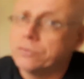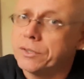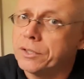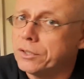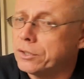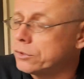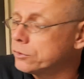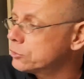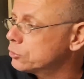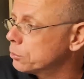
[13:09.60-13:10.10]

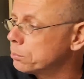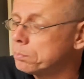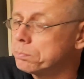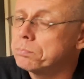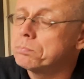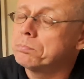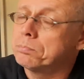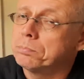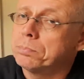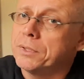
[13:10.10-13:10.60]
videos. So
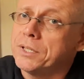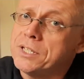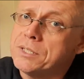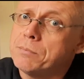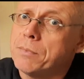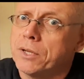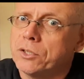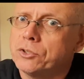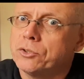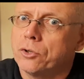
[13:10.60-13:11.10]
please
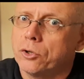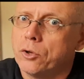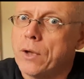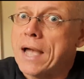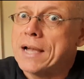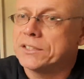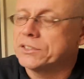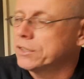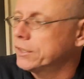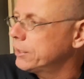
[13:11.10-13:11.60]
make sure you
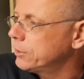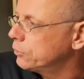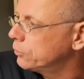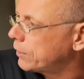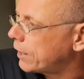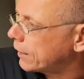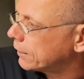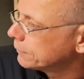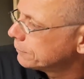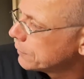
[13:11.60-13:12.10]
actually do
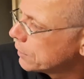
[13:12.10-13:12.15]
that.